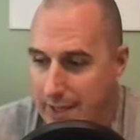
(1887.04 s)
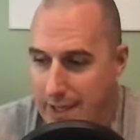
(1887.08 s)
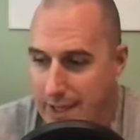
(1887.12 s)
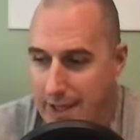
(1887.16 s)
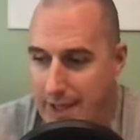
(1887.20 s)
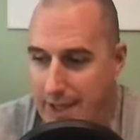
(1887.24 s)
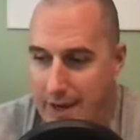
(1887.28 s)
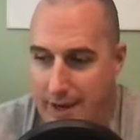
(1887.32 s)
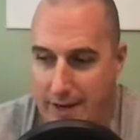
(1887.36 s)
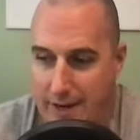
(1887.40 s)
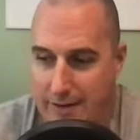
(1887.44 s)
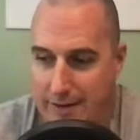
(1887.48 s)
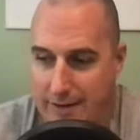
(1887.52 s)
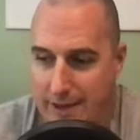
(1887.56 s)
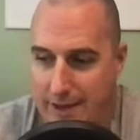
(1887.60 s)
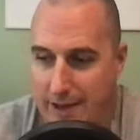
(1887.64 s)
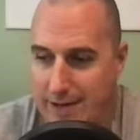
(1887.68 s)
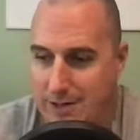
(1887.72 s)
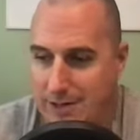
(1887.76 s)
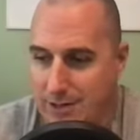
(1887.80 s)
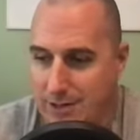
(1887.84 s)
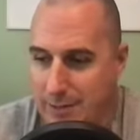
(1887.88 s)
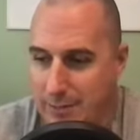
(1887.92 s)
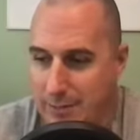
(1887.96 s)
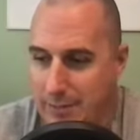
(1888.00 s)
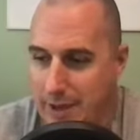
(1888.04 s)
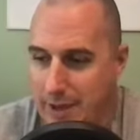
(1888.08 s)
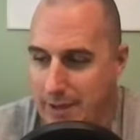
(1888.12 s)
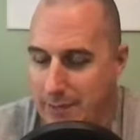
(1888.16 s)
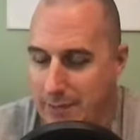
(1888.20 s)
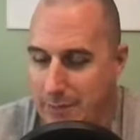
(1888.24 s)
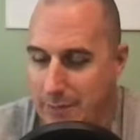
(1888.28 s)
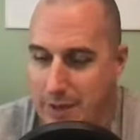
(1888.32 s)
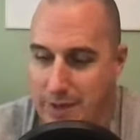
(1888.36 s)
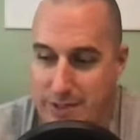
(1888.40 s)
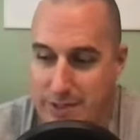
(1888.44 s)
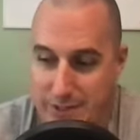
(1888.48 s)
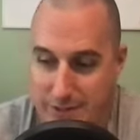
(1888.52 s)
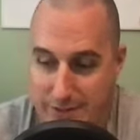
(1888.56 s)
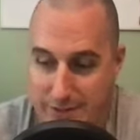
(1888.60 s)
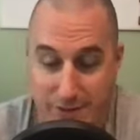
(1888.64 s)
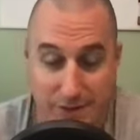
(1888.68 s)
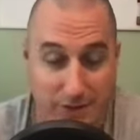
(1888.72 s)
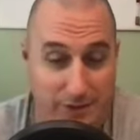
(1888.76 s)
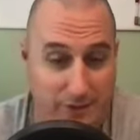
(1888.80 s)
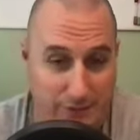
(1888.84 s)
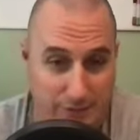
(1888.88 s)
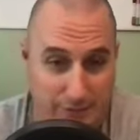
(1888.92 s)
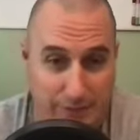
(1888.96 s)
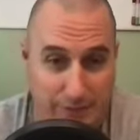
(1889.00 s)
And it actually makes mention,
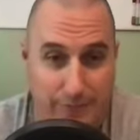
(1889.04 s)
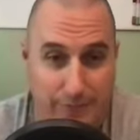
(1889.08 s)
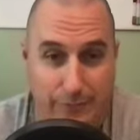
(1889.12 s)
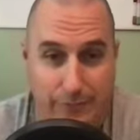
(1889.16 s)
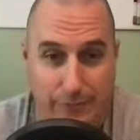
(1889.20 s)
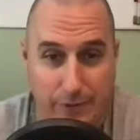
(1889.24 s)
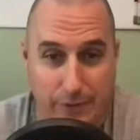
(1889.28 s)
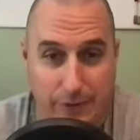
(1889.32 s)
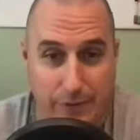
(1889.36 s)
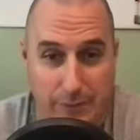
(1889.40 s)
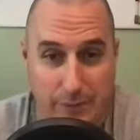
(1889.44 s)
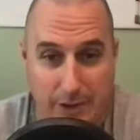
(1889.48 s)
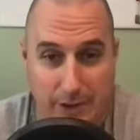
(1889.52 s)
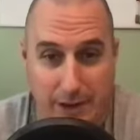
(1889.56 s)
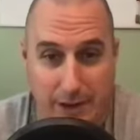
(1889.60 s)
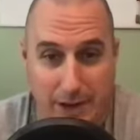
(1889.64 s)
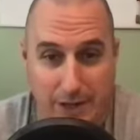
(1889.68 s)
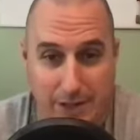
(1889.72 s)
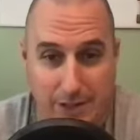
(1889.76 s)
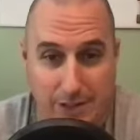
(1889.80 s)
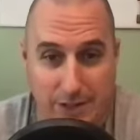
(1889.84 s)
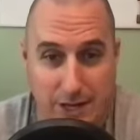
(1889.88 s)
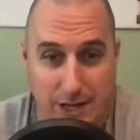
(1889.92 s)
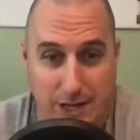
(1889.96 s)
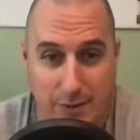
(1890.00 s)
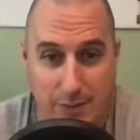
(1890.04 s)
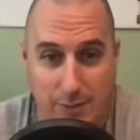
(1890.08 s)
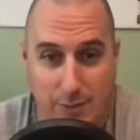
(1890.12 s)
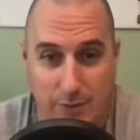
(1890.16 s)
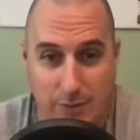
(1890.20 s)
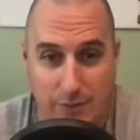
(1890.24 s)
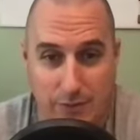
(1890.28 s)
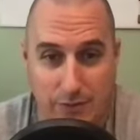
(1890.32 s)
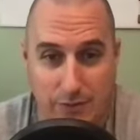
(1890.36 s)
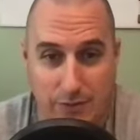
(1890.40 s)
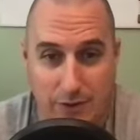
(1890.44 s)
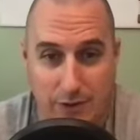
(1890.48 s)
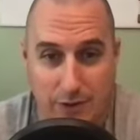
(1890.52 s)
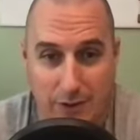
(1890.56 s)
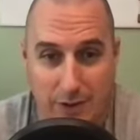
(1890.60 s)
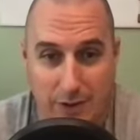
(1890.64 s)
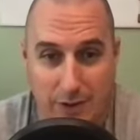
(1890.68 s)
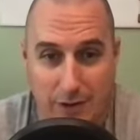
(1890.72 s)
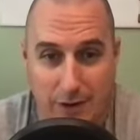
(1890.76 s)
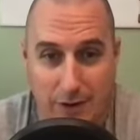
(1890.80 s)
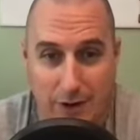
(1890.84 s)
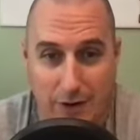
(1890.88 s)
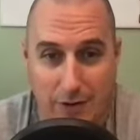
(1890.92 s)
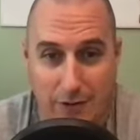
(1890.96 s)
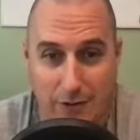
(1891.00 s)
because the frequent hot showers
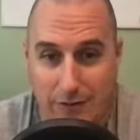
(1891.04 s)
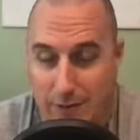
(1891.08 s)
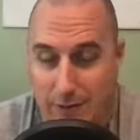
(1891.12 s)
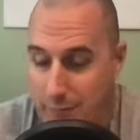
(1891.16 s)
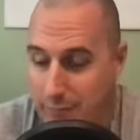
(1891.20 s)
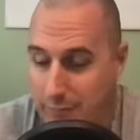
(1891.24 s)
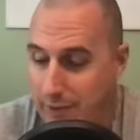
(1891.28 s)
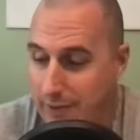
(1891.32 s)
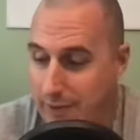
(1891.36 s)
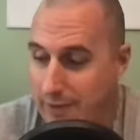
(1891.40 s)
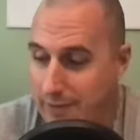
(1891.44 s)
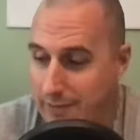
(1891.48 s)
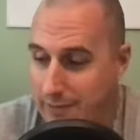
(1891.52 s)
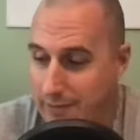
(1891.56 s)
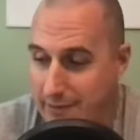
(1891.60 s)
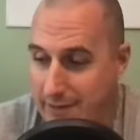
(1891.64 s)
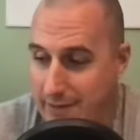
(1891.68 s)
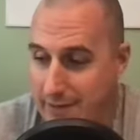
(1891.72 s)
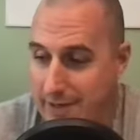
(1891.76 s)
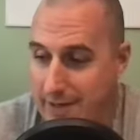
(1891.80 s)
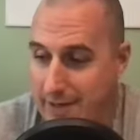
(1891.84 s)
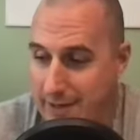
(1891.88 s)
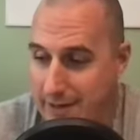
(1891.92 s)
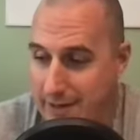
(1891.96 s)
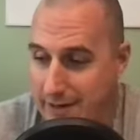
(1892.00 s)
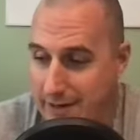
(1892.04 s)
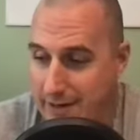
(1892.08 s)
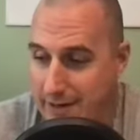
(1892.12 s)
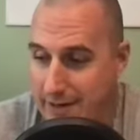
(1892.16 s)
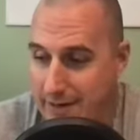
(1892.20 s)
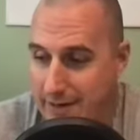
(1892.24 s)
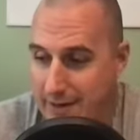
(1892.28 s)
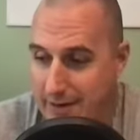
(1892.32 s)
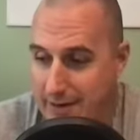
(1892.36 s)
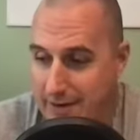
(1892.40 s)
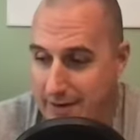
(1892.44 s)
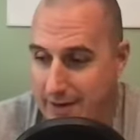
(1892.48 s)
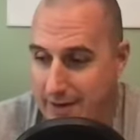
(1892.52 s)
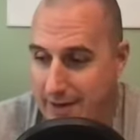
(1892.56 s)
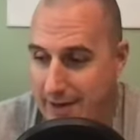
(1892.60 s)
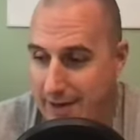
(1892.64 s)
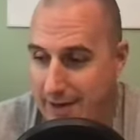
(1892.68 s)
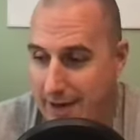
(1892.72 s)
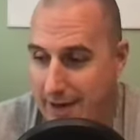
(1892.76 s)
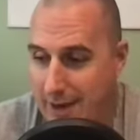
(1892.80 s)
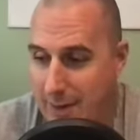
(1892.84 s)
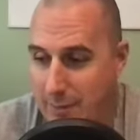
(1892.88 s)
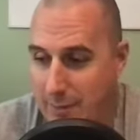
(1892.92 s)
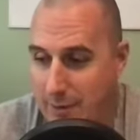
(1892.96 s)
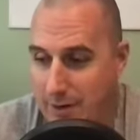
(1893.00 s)
are something that's in here,
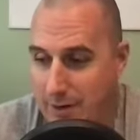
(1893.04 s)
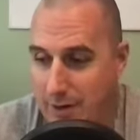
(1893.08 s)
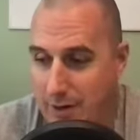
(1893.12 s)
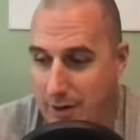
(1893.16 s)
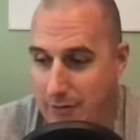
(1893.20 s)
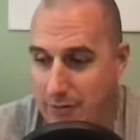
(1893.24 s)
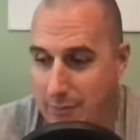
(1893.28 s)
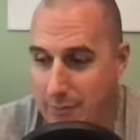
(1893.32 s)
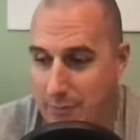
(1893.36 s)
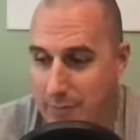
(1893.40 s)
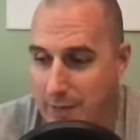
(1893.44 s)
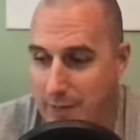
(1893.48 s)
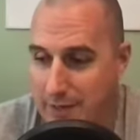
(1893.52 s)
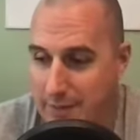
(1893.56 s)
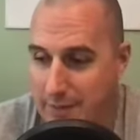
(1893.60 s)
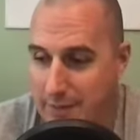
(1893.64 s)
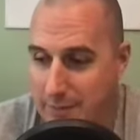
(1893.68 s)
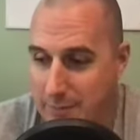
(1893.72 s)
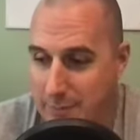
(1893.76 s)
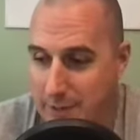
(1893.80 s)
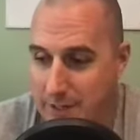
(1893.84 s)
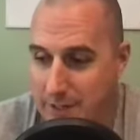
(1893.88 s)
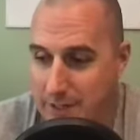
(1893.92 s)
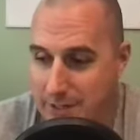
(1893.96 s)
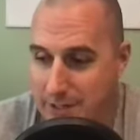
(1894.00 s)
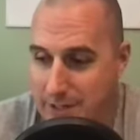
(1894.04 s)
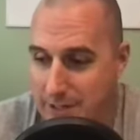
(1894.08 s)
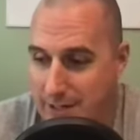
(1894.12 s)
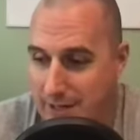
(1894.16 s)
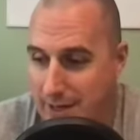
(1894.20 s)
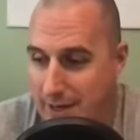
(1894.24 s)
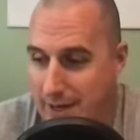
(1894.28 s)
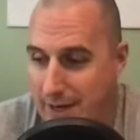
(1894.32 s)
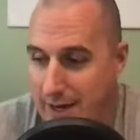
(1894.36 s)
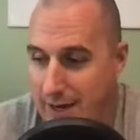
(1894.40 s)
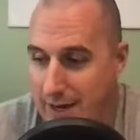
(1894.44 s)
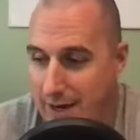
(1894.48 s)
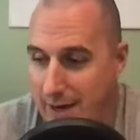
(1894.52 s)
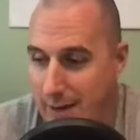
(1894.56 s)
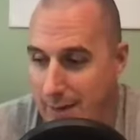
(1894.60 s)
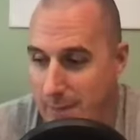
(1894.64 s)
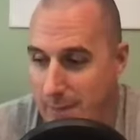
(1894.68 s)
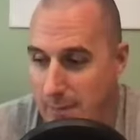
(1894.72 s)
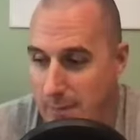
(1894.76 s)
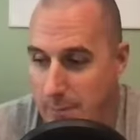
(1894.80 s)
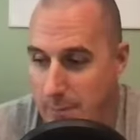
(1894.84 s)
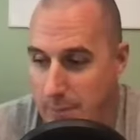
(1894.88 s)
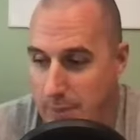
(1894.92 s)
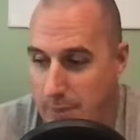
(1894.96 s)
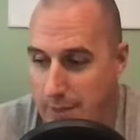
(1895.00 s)
but it also makes mention
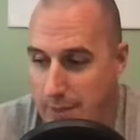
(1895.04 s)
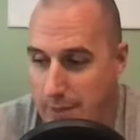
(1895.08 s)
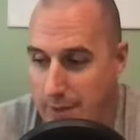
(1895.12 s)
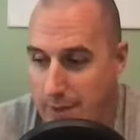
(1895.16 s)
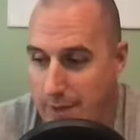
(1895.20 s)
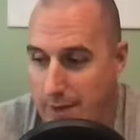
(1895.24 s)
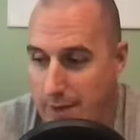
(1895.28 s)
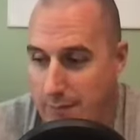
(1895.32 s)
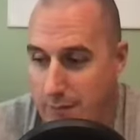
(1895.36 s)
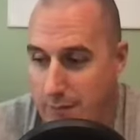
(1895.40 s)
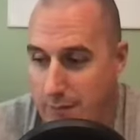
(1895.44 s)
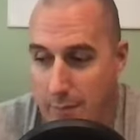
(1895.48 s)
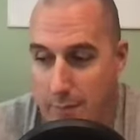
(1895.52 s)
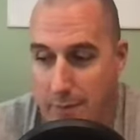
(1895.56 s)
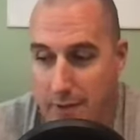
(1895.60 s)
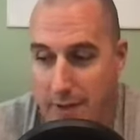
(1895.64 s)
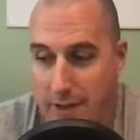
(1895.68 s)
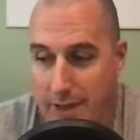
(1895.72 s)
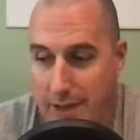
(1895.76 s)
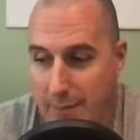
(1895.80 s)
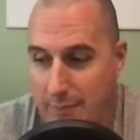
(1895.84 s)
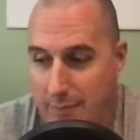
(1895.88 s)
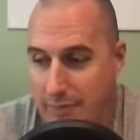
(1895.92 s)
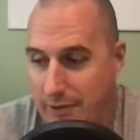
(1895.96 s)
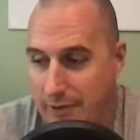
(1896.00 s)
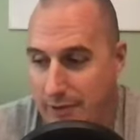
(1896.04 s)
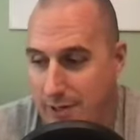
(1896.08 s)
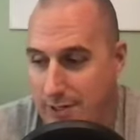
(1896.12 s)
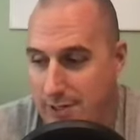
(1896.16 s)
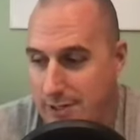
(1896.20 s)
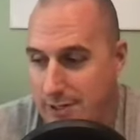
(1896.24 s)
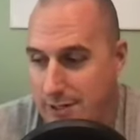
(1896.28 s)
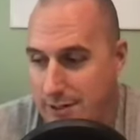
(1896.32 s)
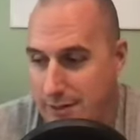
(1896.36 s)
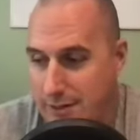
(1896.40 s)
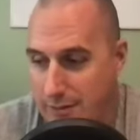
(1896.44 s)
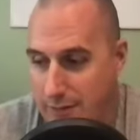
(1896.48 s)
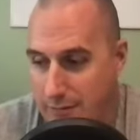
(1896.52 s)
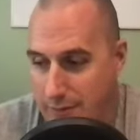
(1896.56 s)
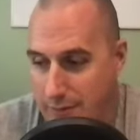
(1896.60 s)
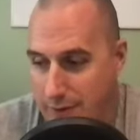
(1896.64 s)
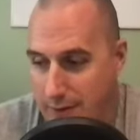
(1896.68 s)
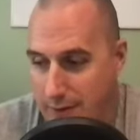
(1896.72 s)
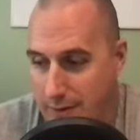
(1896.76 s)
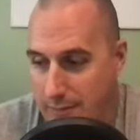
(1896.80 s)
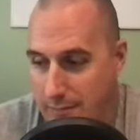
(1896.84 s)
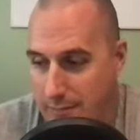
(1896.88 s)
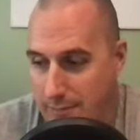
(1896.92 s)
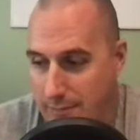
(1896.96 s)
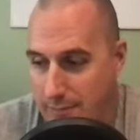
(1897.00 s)
rubbing capsaicin
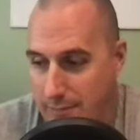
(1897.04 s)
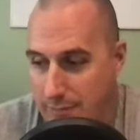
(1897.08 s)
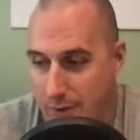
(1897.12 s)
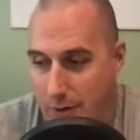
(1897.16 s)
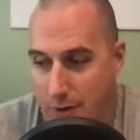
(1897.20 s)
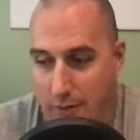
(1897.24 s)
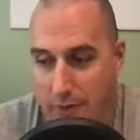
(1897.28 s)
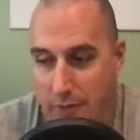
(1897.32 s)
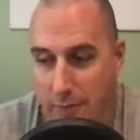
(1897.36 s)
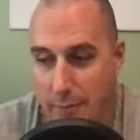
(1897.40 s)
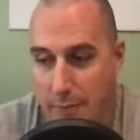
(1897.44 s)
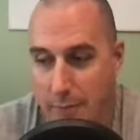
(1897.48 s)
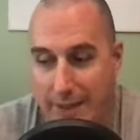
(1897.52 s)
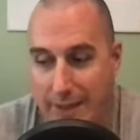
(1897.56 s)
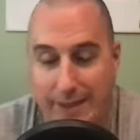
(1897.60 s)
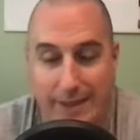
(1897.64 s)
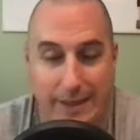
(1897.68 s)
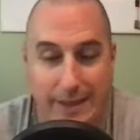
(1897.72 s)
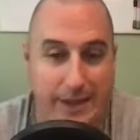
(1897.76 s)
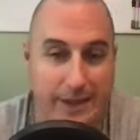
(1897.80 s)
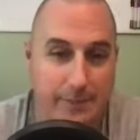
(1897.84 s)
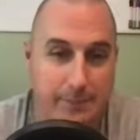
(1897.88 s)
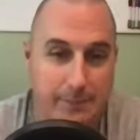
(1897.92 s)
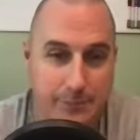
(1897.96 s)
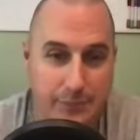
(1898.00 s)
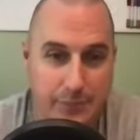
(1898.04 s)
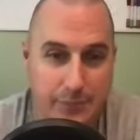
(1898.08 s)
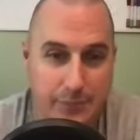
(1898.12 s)
cream on the belly,